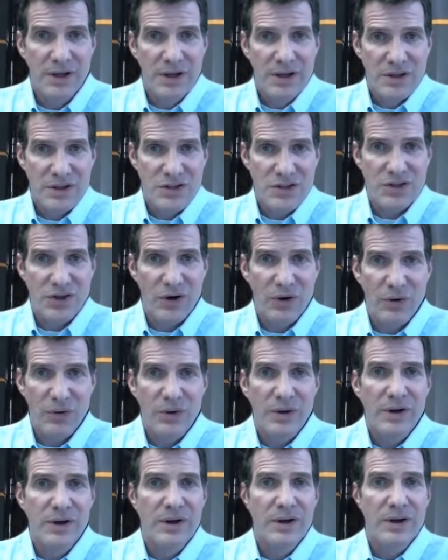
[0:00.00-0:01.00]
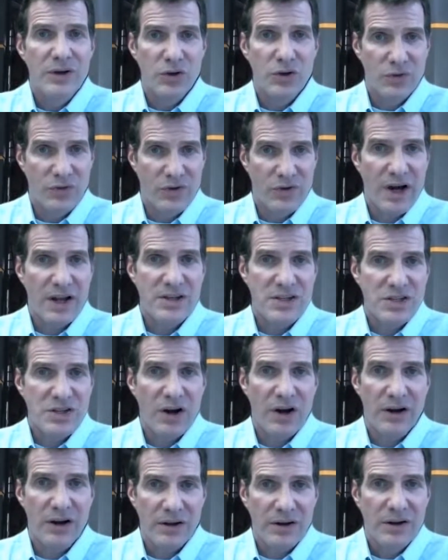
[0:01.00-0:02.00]
So you've got to
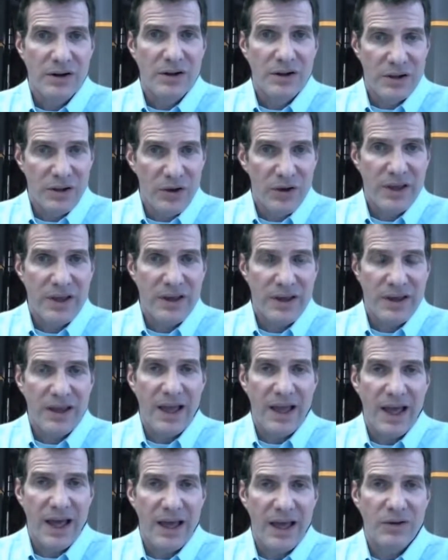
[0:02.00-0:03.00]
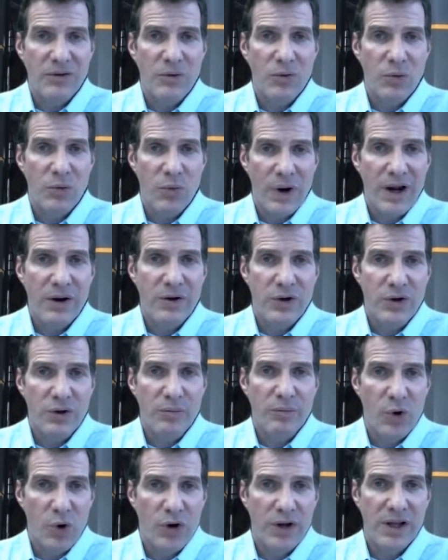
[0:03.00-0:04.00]
start looking at where
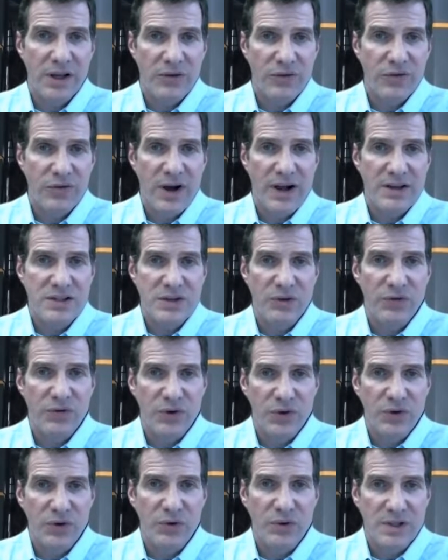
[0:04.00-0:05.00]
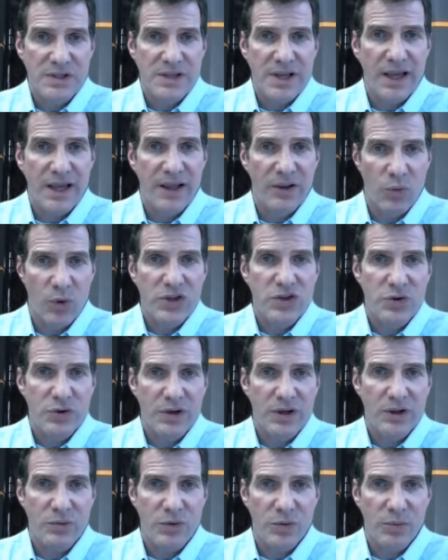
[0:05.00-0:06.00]
you're burning fossil fuels and what
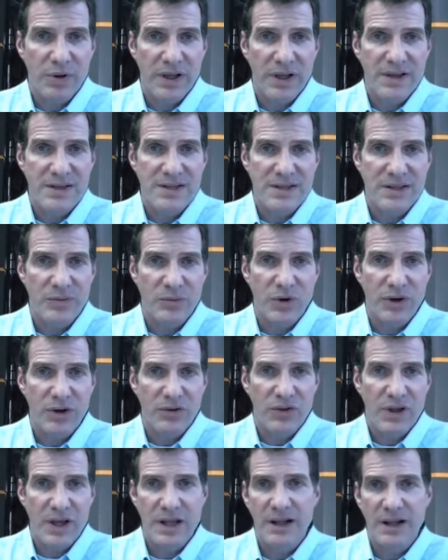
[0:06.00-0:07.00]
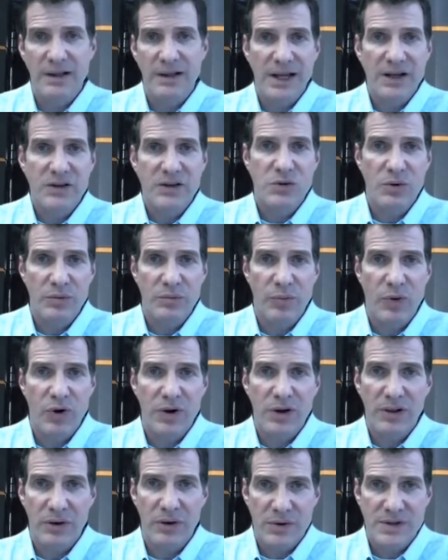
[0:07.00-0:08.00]
you can replace them with. And an electrode
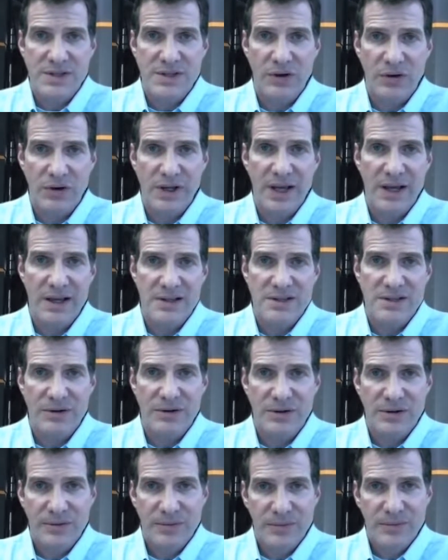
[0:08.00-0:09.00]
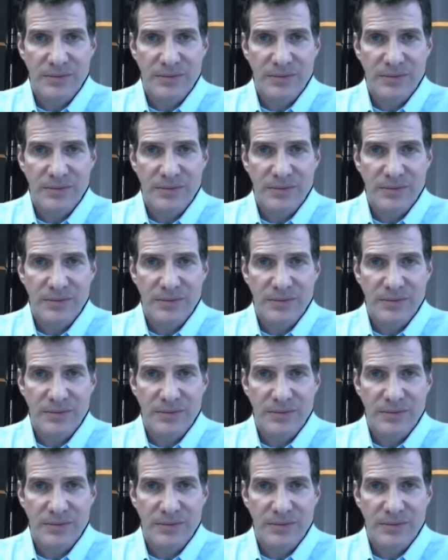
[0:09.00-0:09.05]
boiler is a good answer.